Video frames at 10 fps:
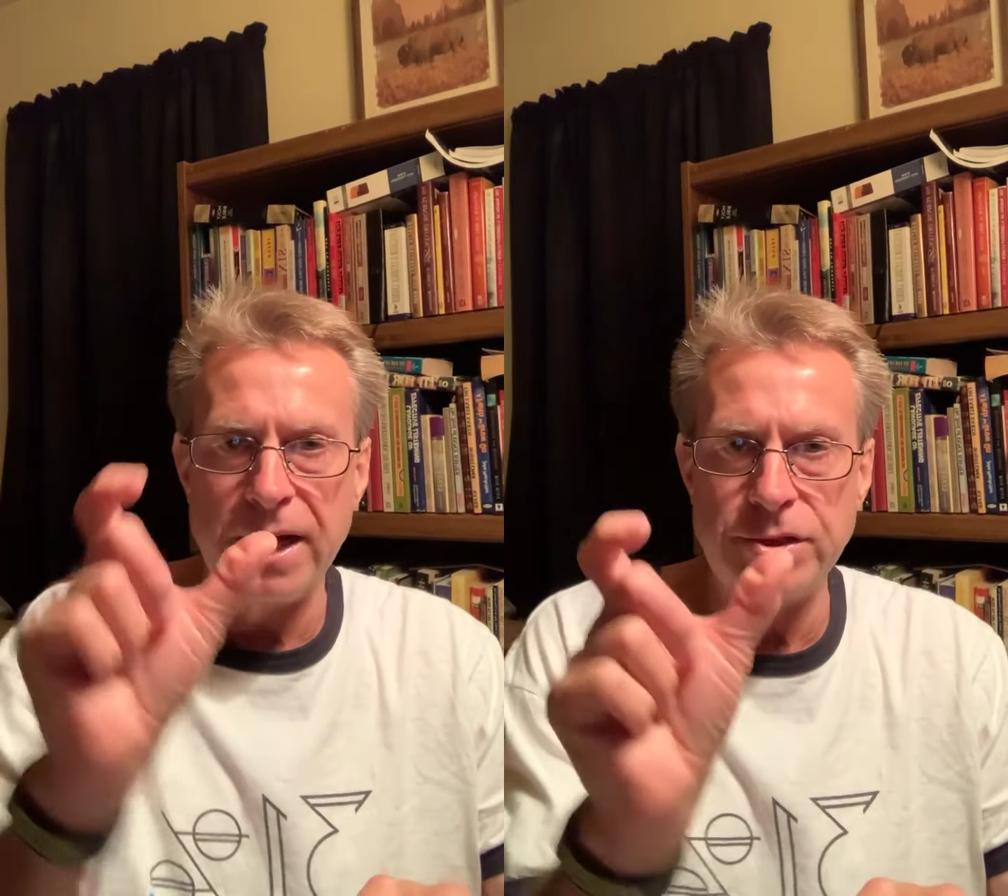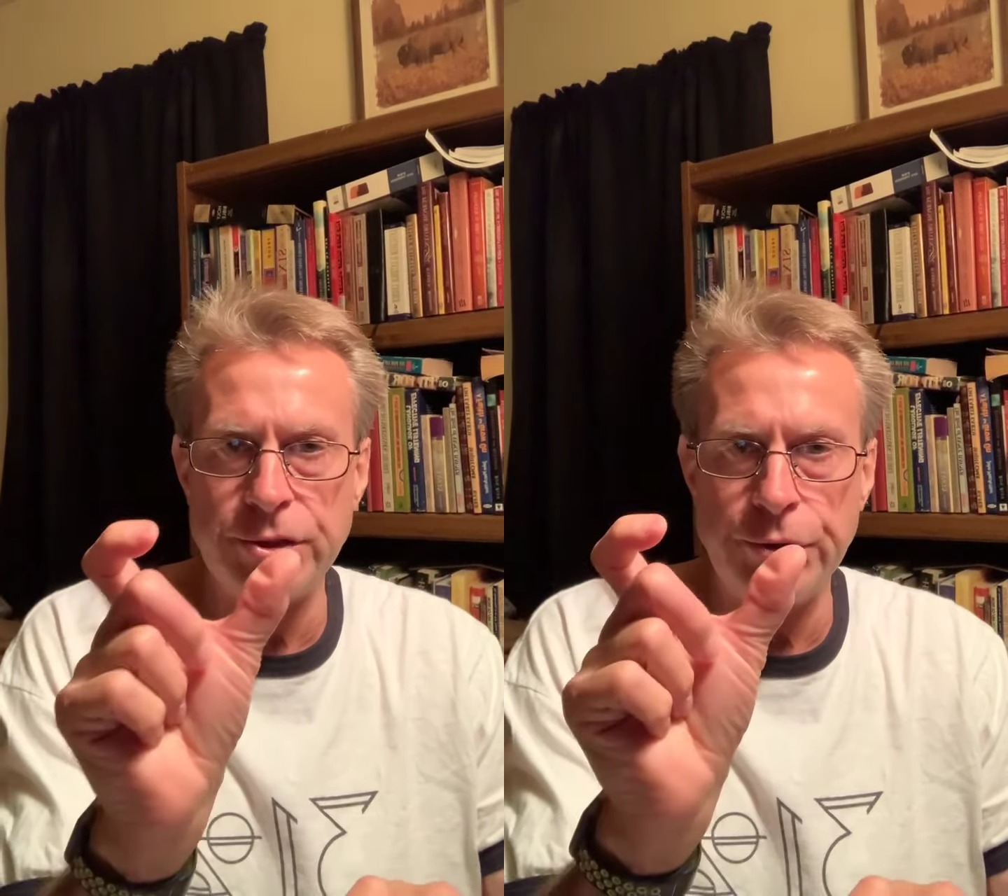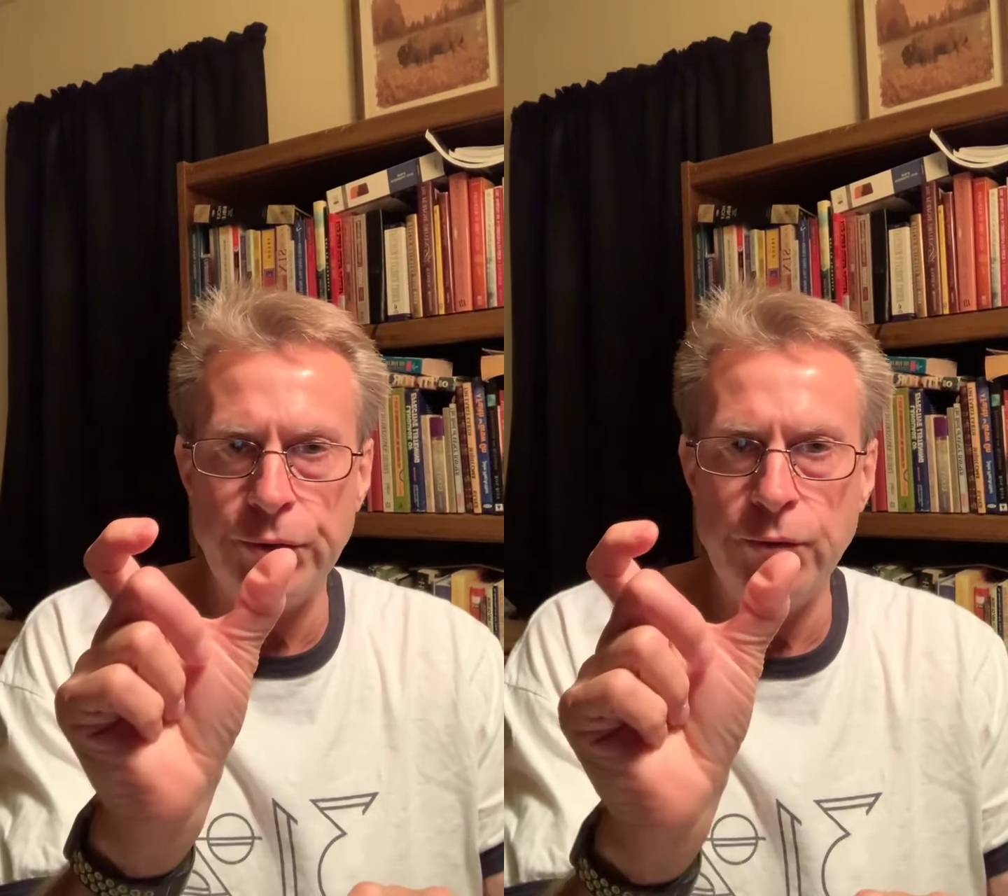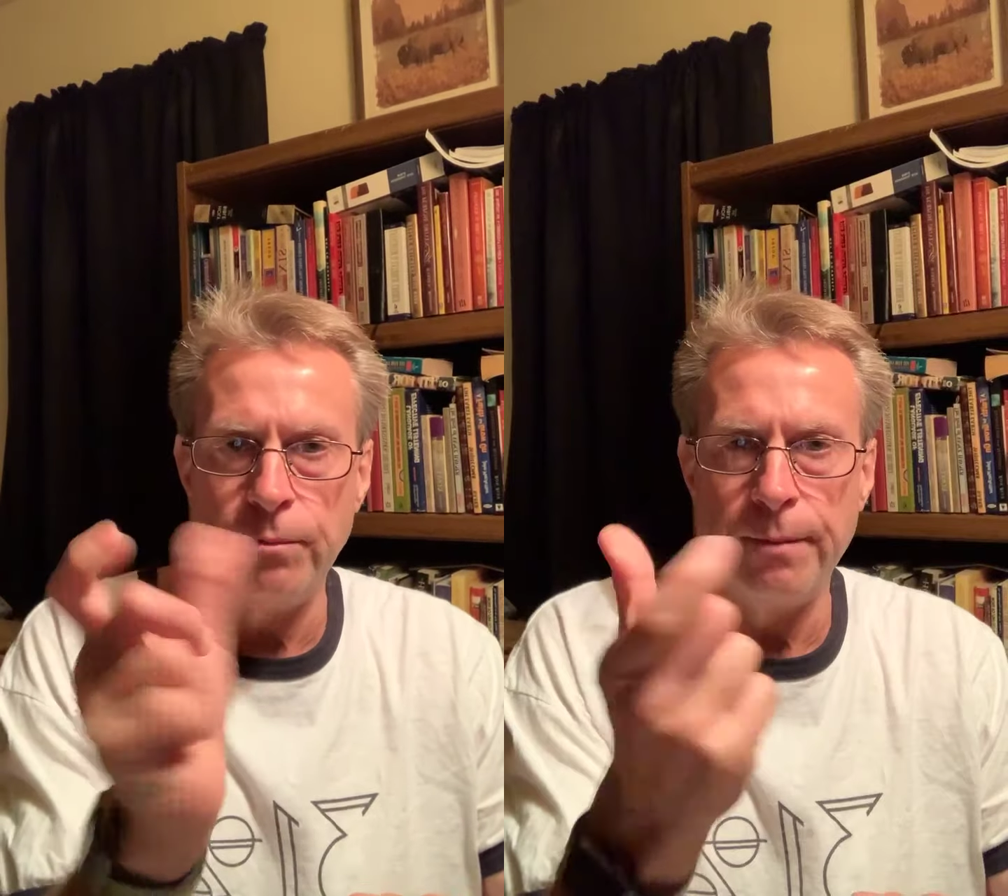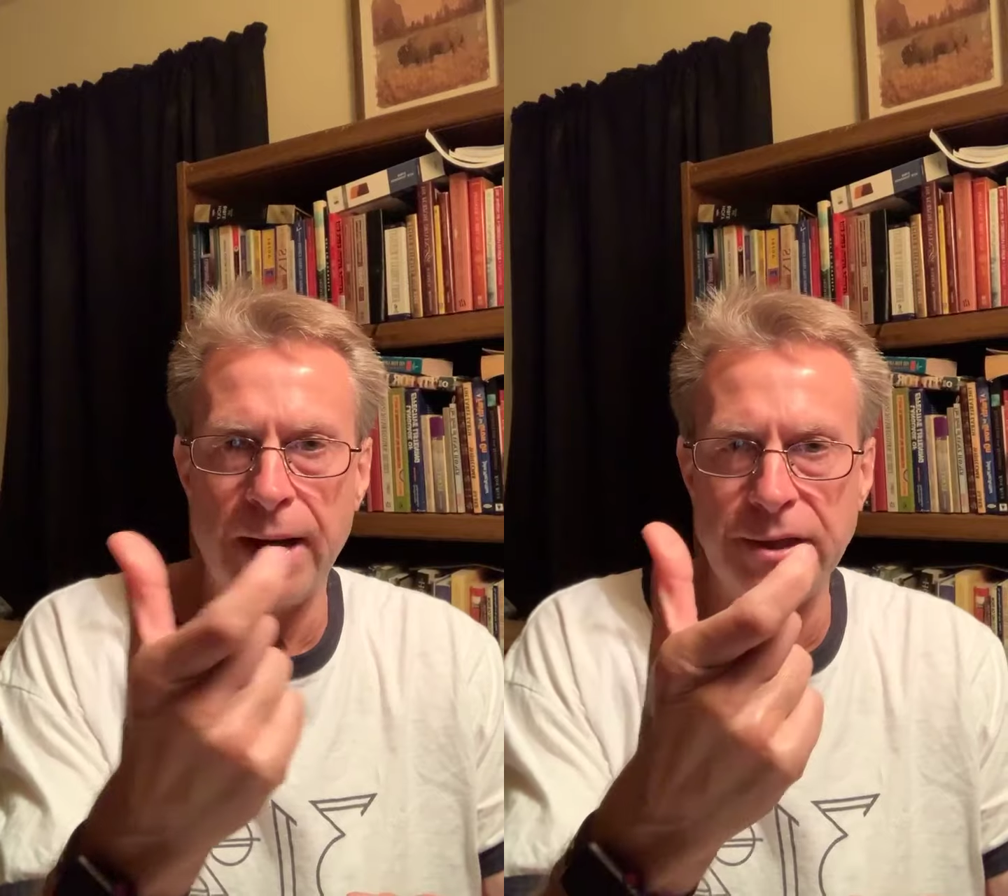2
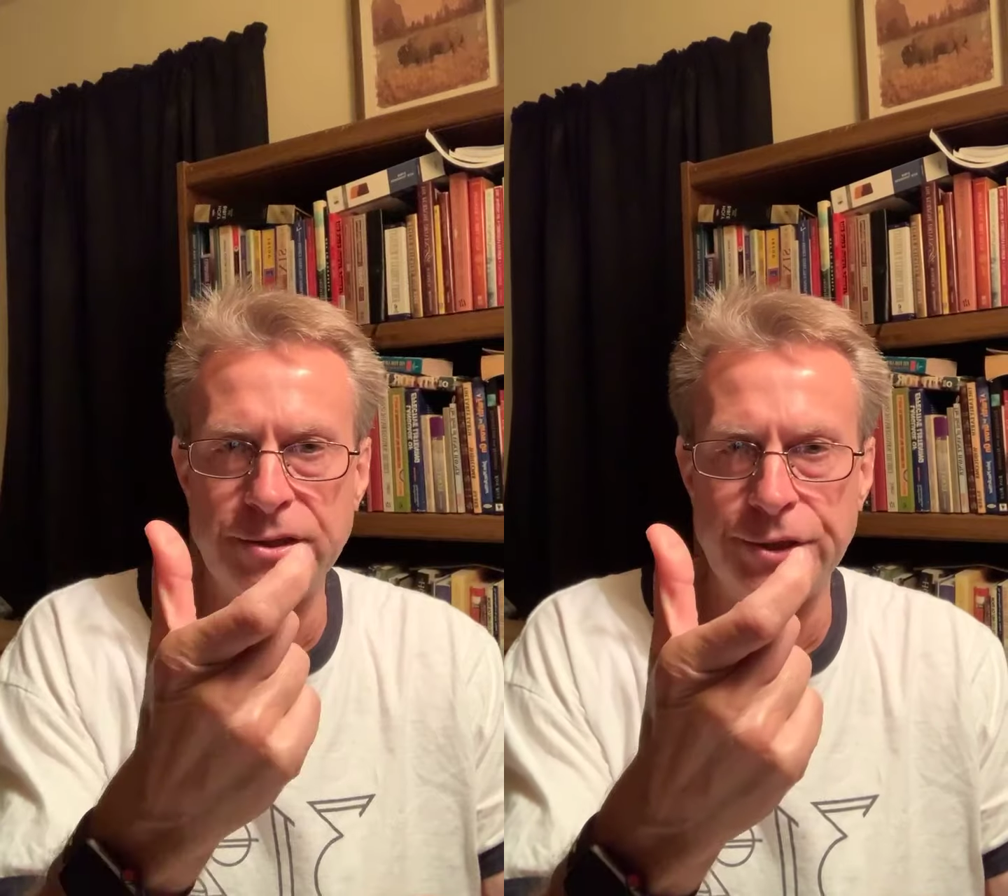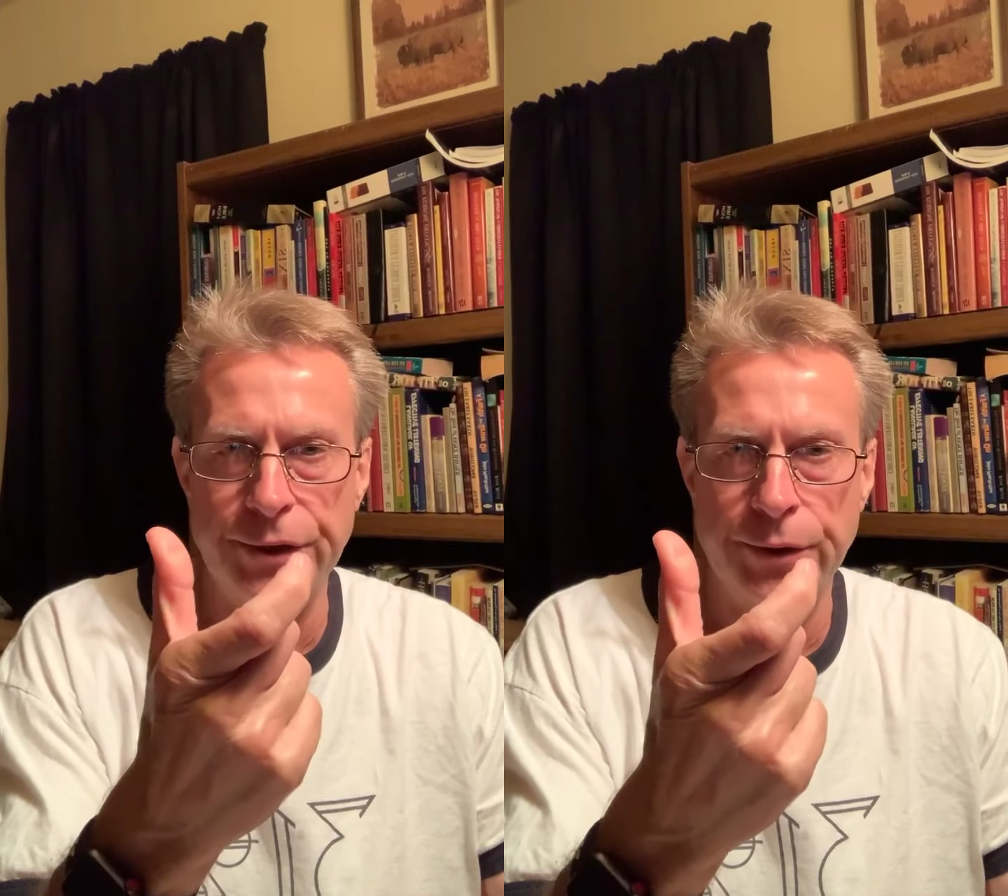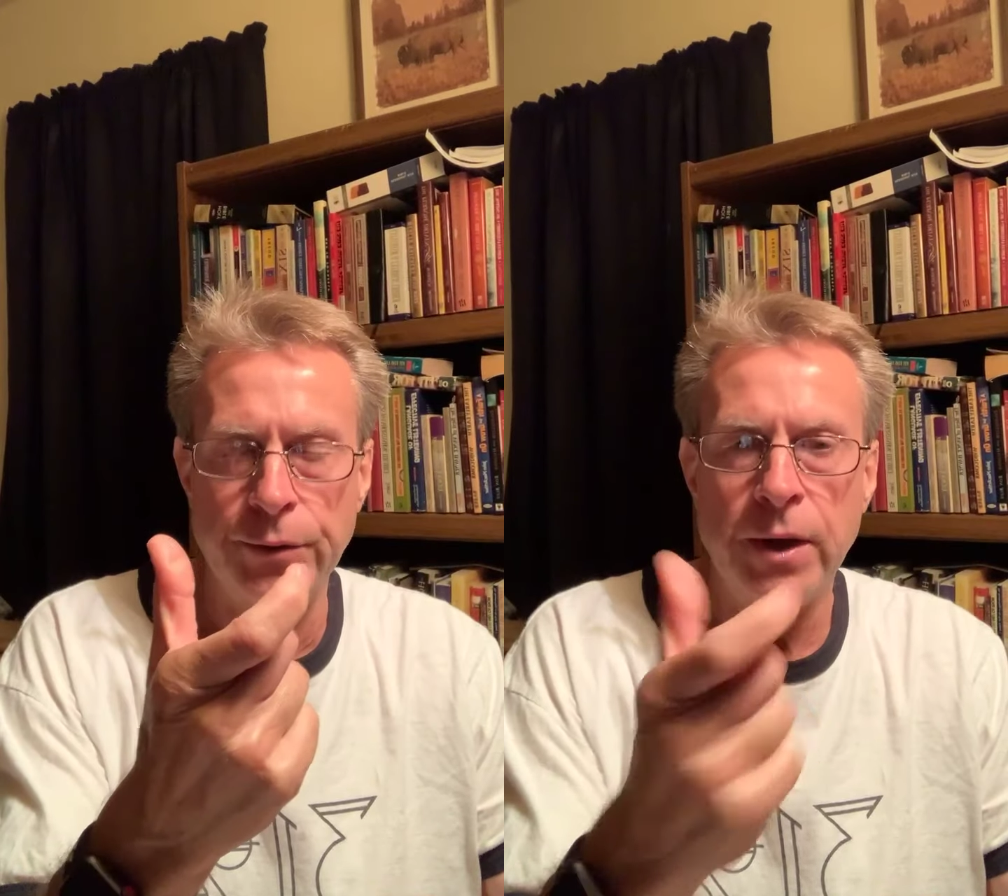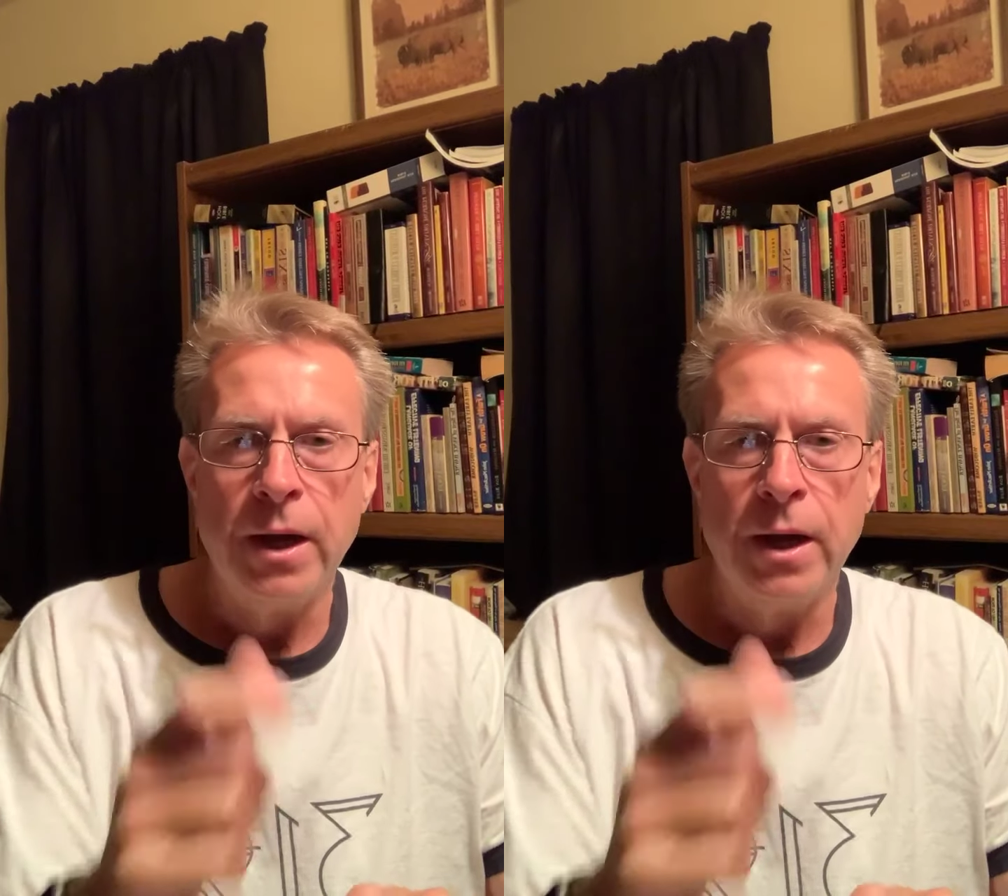by 2